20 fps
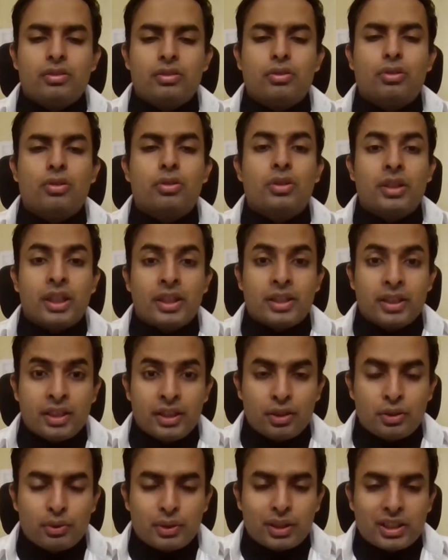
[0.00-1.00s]
or that they're
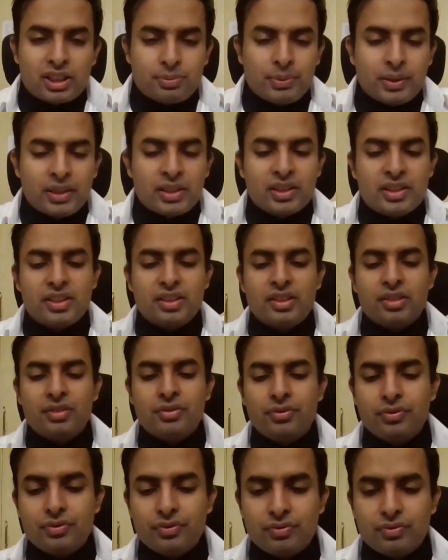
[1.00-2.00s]
too
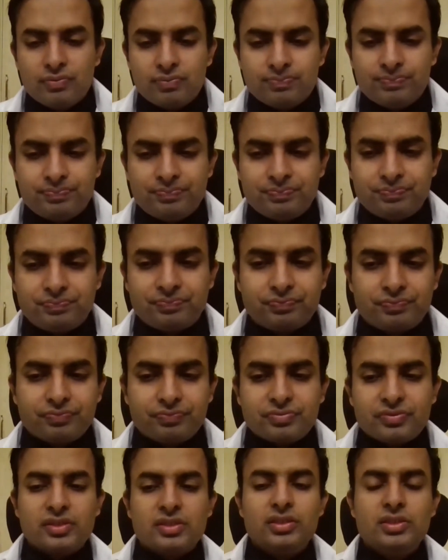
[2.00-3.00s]
expensive.
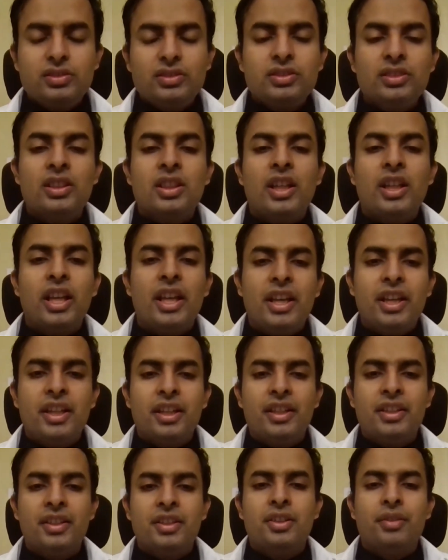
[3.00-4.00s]

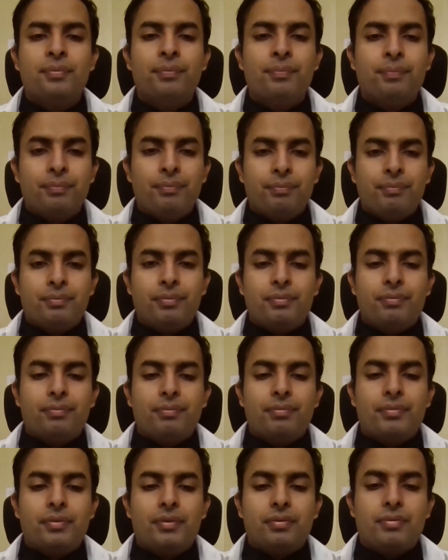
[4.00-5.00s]
And
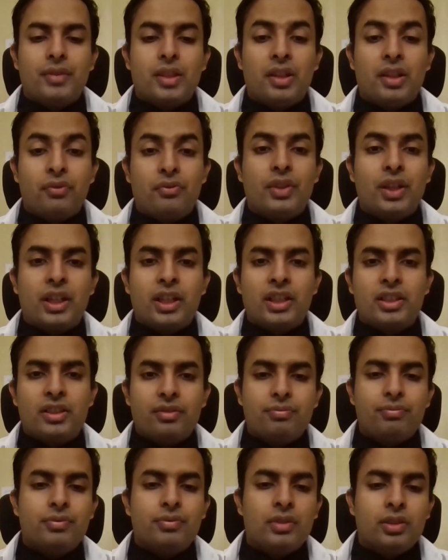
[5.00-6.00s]
in fact,
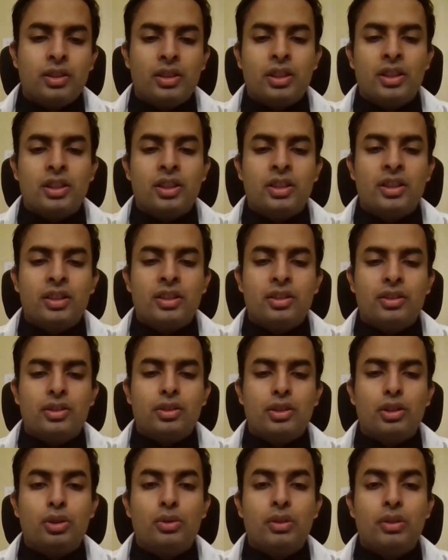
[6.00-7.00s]
the
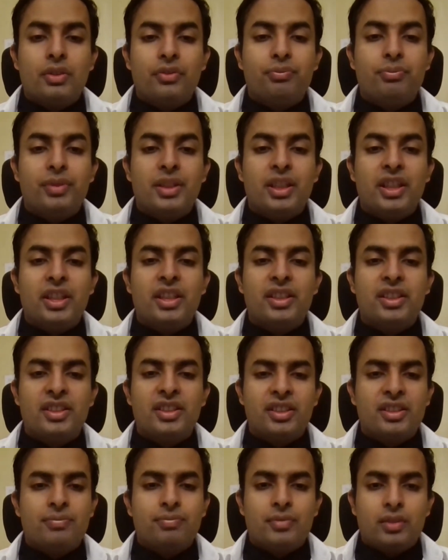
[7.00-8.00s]

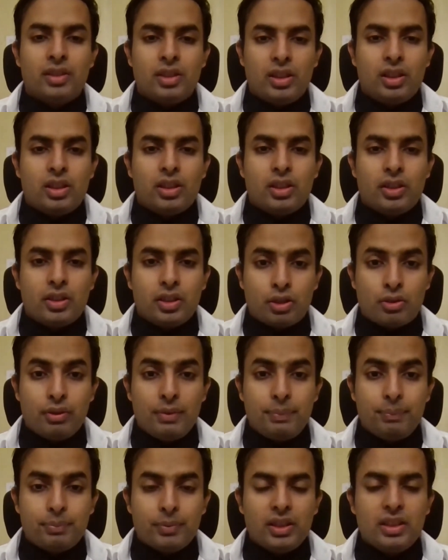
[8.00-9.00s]
OFB's
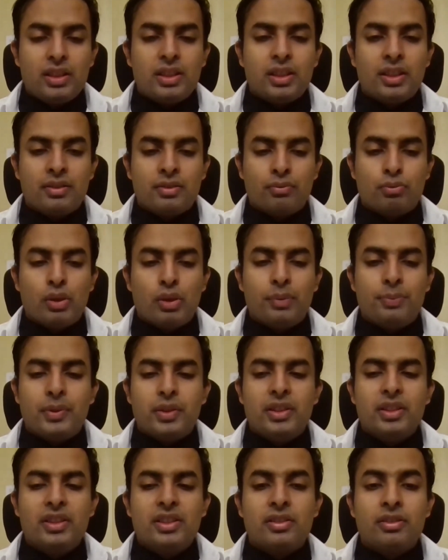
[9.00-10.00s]
equipment and
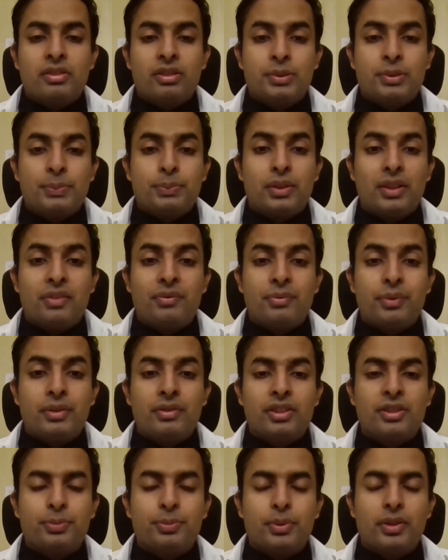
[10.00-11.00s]
weapons have been
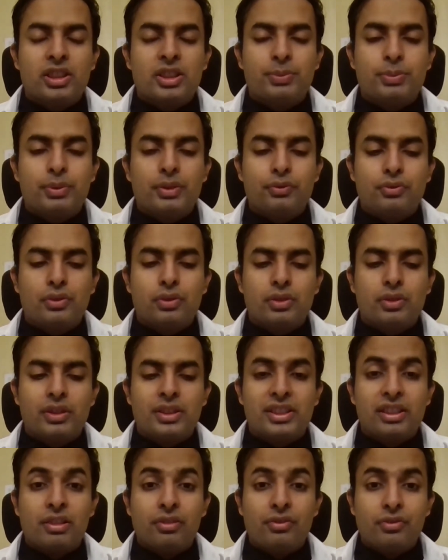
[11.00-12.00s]
responsible for
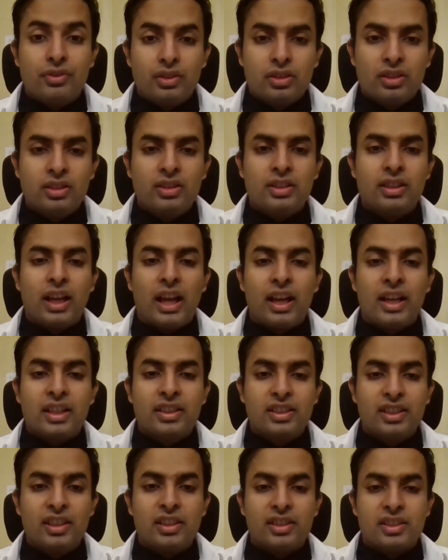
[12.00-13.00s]
several
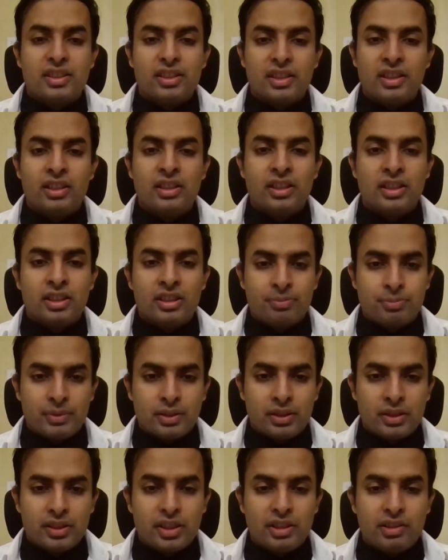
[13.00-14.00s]
accidents in India's
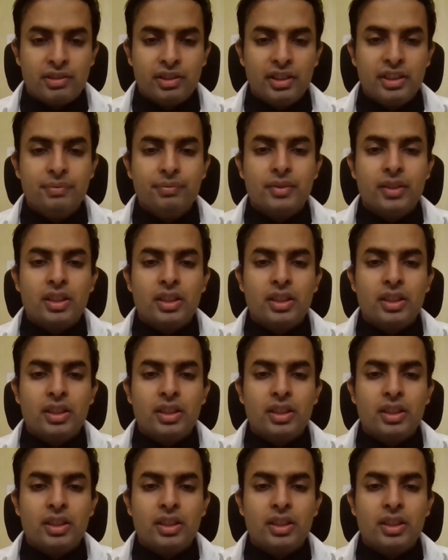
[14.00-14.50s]
military,